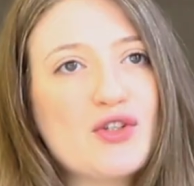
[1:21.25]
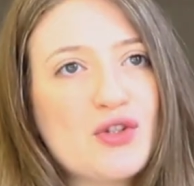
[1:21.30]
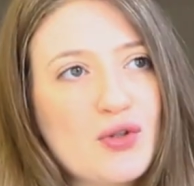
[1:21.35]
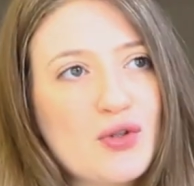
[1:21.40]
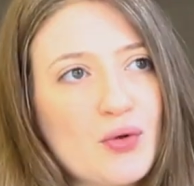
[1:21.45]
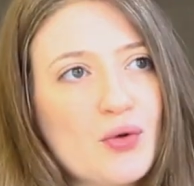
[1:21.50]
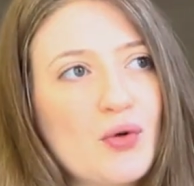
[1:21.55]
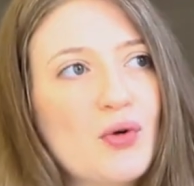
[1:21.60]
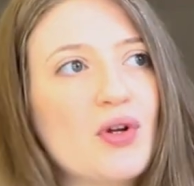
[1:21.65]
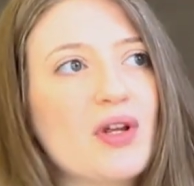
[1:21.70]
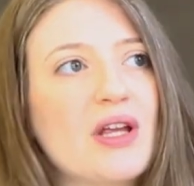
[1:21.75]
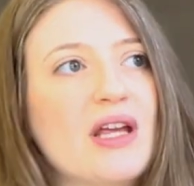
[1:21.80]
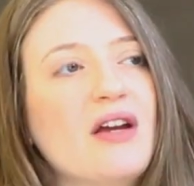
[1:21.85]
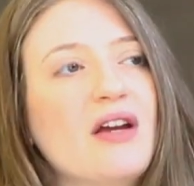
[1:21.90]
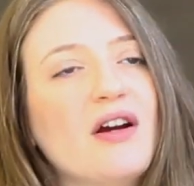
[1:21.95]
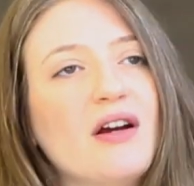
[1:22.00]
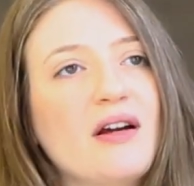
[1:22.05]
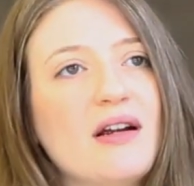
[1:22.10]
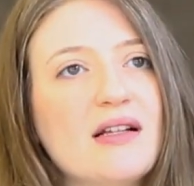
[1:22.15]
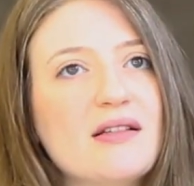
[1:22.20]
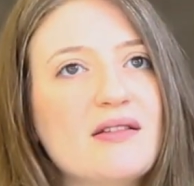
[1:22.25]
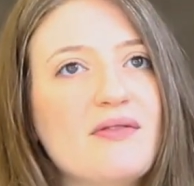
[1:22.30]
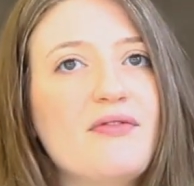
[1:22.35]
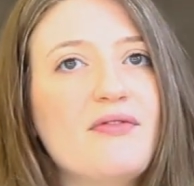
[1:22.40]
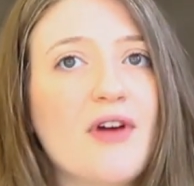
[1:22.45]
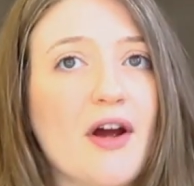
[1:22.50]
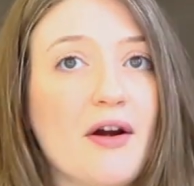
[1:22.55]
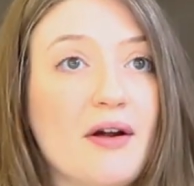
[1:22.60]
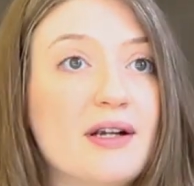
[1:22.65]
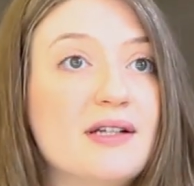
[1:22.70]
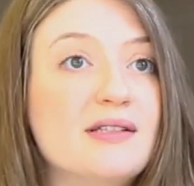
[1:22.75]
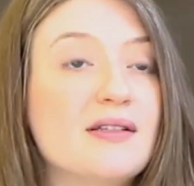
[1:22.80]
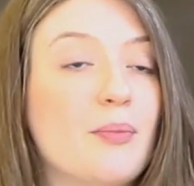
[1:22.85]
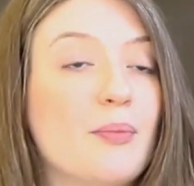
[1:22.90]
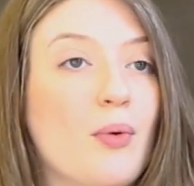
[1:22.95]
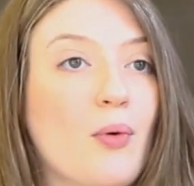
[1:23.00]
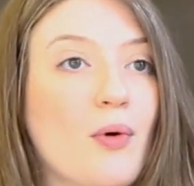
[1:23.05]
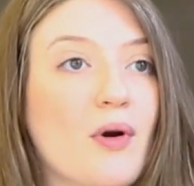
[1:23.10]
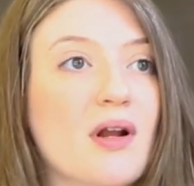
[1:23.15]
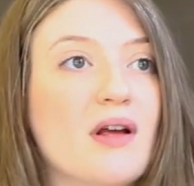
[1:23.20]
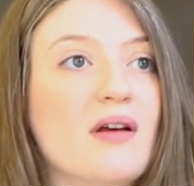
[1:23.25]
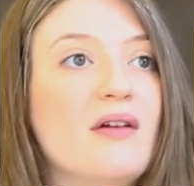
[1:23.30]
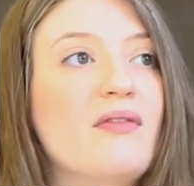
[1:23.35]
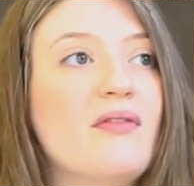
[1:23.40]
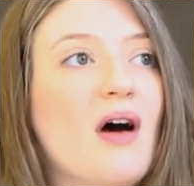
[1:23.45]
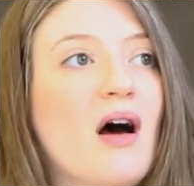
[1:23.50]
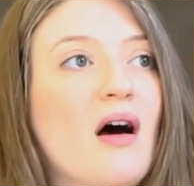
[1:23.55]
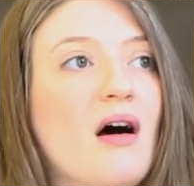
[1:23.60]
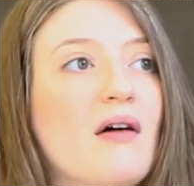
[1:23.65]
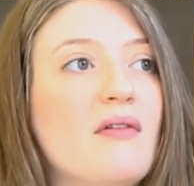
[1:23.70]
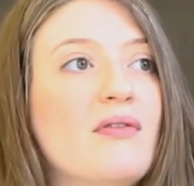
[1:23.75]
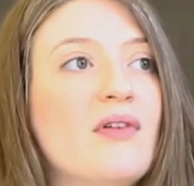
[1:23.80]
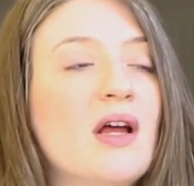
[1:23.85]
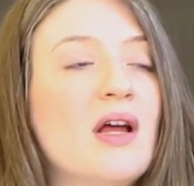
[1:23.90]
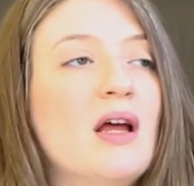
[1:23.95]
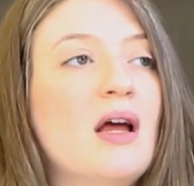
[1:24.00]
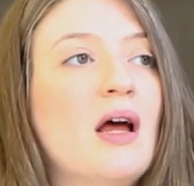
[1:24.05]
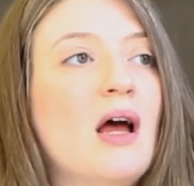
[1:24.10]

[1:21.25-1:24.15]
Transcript: school here is very supportive of